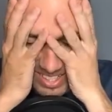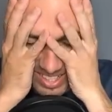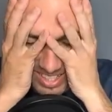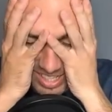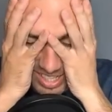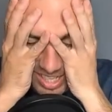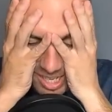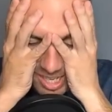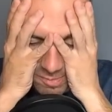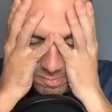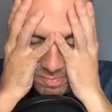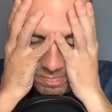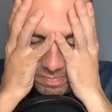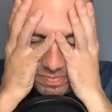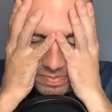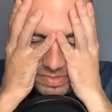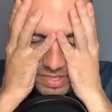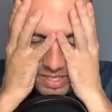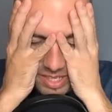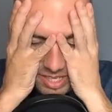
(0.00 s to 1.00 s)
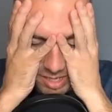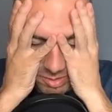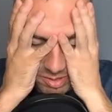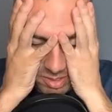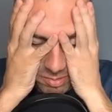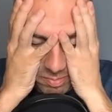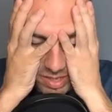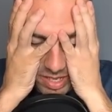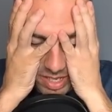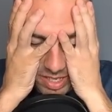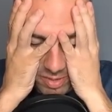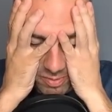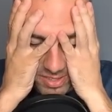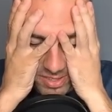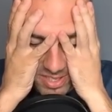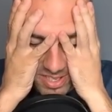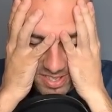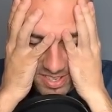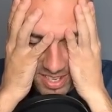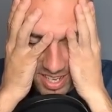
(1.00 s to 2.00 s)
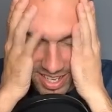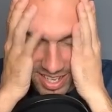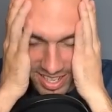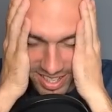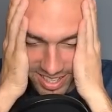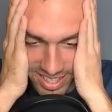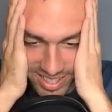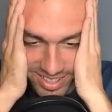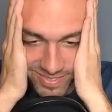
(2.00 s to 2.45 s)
I'm debating what to say here.